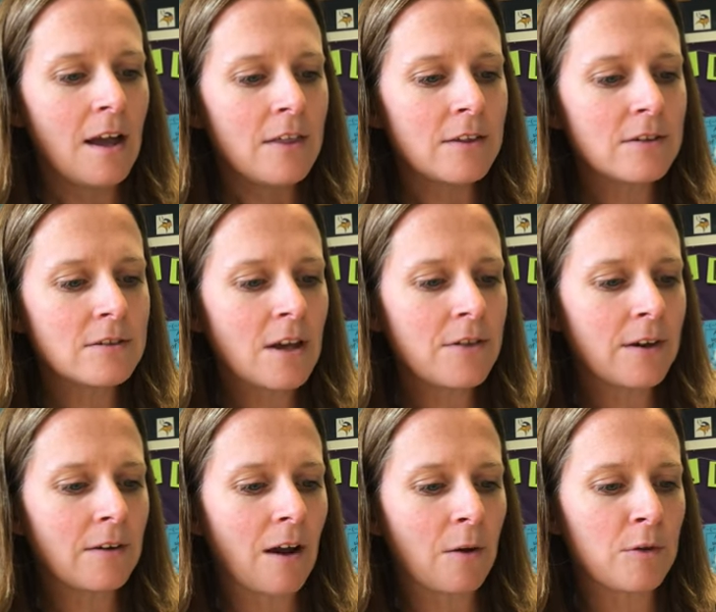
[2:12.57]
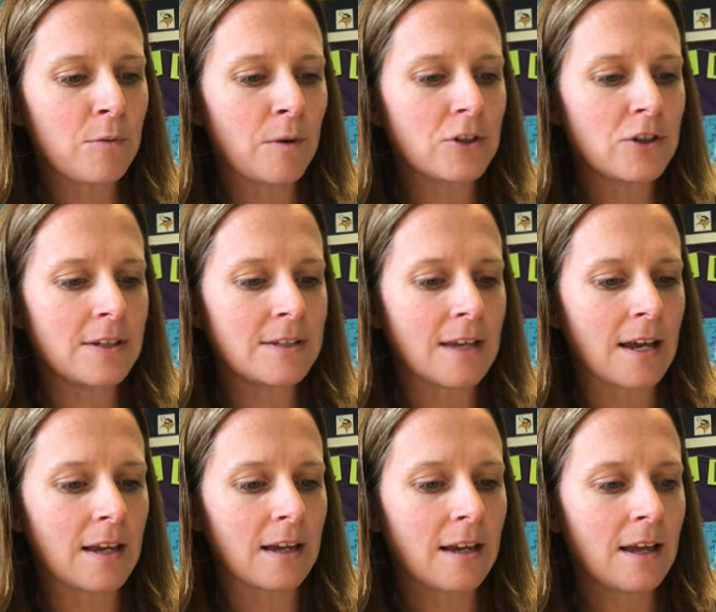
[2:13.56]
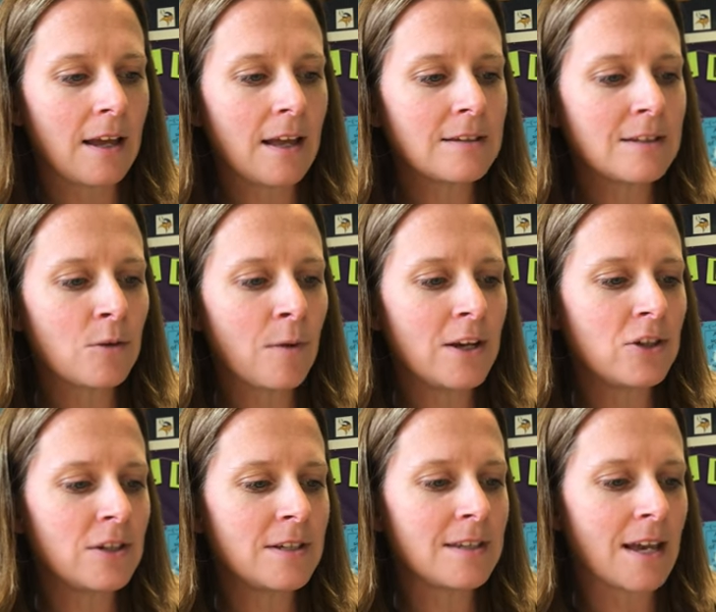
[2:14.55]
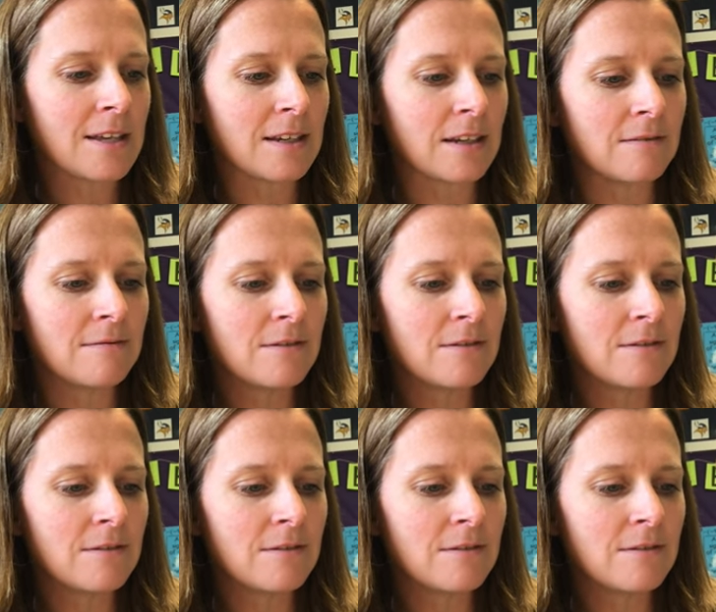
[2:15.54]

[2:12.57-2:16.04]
There's nothing wrong with what she's saying. It's the way she says it.